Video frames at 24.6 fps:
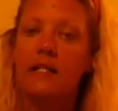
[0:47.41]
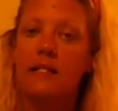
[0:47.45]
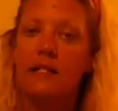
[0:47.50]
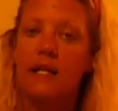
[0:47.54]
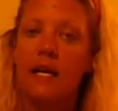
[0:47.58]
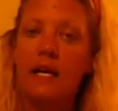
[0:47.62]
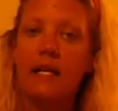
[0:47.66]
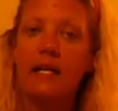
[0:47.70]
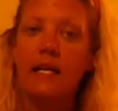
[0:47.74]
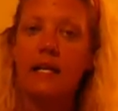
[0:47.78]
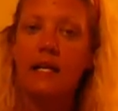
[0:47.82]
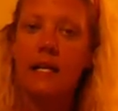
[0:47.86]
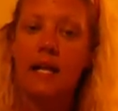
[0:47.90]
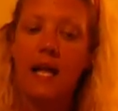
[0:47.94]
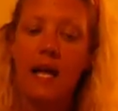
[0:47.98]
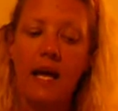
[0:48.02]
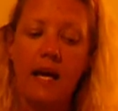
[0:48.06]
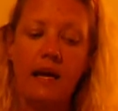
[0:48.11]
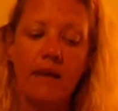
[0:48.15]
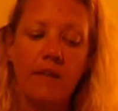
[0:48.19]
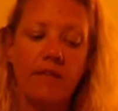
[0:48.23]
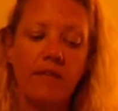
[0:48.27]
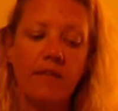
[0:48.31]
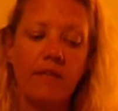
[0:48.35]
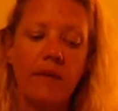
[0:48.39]
daily
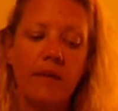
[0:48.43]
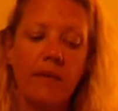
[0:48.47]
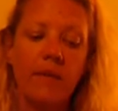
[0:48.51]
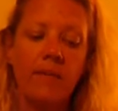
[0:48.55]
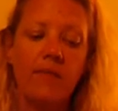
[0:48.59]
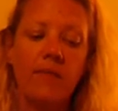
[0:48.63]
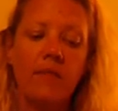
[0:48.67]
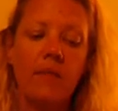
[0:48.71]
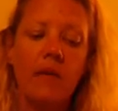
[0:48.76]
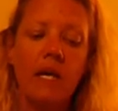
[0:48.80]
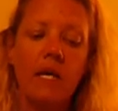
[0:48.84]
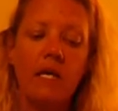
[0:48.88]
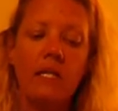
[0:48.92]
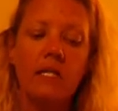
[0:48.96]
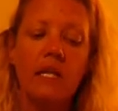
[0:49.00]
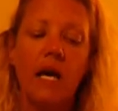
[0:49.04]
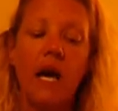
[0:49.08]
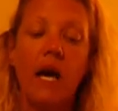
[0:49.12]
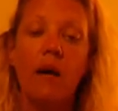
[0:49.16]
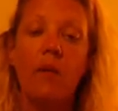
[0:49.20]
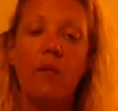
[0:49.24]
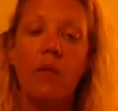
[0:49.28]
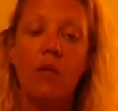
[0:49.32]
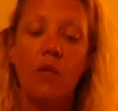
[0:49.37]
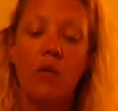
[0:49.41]
life.
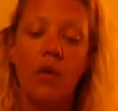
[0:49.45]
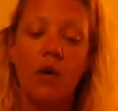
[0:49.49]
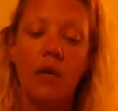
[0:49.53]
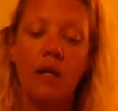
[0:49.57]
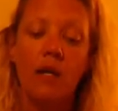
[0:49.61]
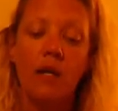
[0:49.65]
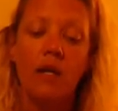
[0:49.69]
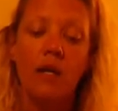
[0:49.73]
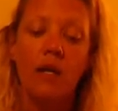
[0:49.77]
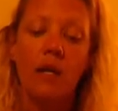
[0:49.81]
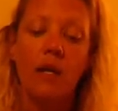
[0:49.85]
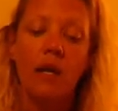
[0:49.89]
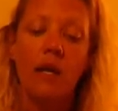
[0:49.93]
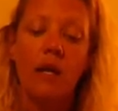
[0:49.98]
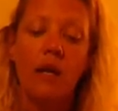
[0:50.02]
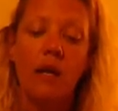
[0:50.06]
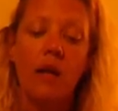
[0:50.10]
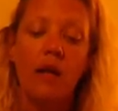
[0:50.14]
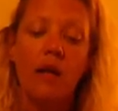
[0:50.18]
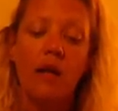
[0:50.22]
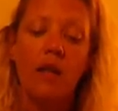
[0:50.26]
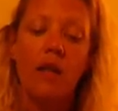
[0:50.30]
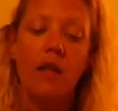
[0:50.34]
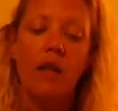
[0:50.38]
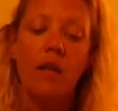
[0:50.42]
Type 1,
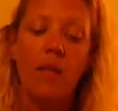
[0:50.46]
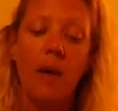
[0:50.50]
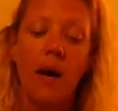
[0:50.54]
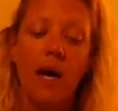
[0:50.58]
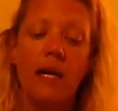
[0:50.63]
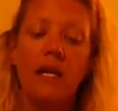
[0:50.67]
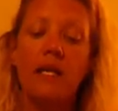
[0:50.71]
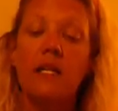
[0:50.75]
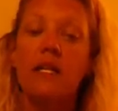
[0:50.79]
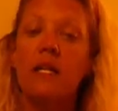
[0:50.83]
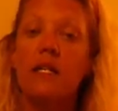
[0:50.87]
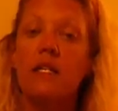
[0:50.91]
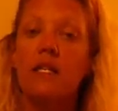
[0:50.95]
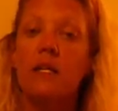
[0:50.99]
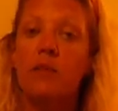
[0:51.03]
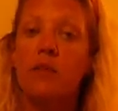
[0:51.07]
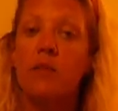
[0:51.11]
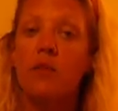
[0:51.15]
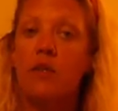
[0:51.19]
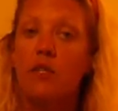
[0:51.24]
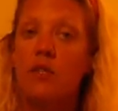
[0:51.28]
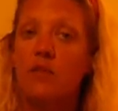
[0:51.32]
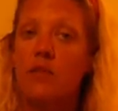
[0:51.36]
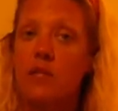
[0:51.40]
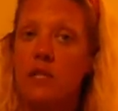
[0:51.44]
the body doesn't
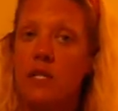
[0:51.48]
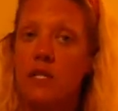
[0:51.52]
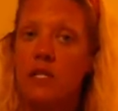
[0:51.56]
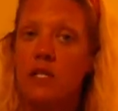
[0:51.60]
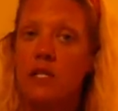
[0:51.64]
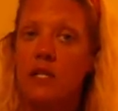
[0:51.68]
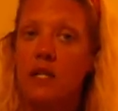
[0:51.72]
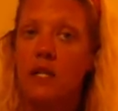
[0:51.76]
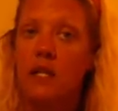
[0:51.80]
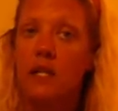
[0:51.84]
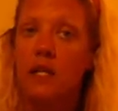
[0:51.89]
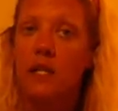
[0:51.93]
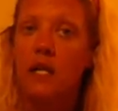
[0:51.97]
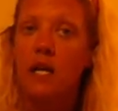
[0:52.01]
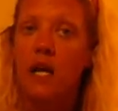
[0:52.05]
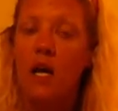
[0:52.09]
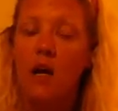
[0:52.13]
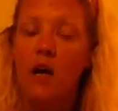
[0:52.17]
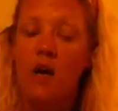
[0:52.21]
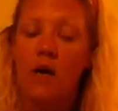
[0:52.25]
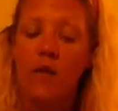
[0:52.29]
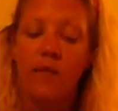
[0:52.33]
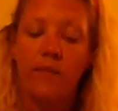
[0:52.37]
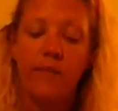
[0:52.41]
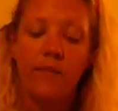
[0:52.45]
produce insulin at
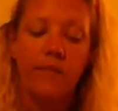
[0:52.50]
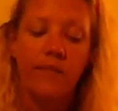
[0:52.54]
all.